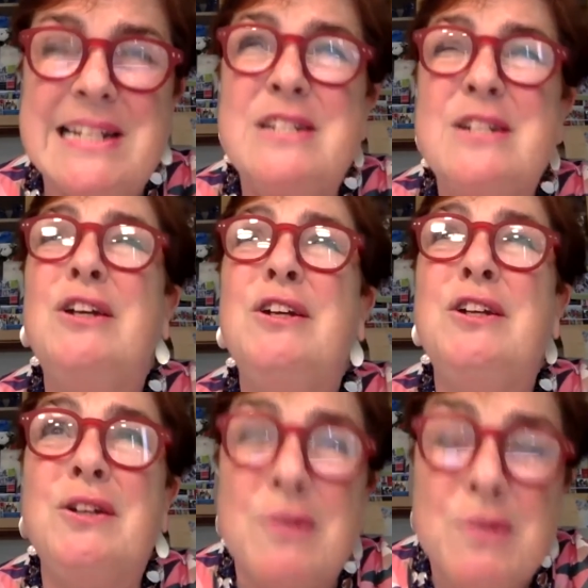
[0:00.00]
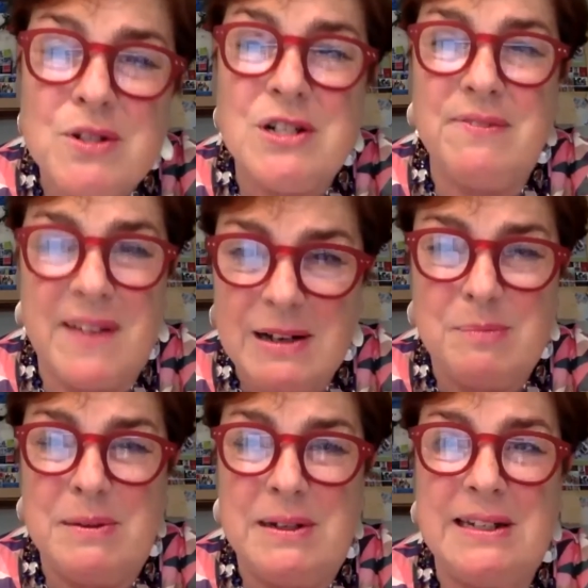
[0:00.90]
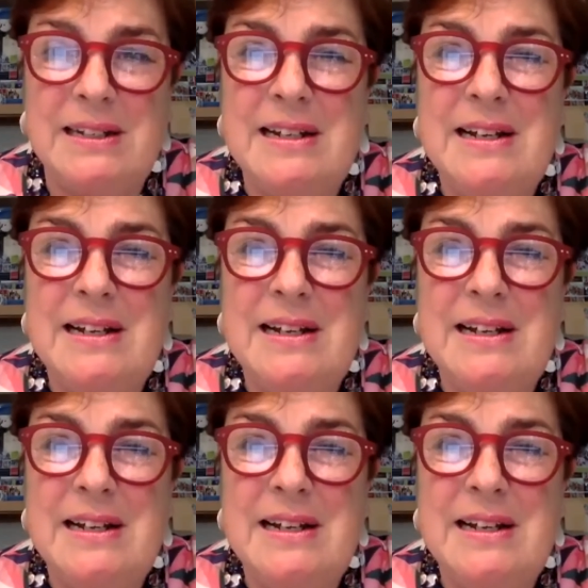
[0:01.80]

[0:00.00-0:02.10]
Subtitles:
There is a huge development.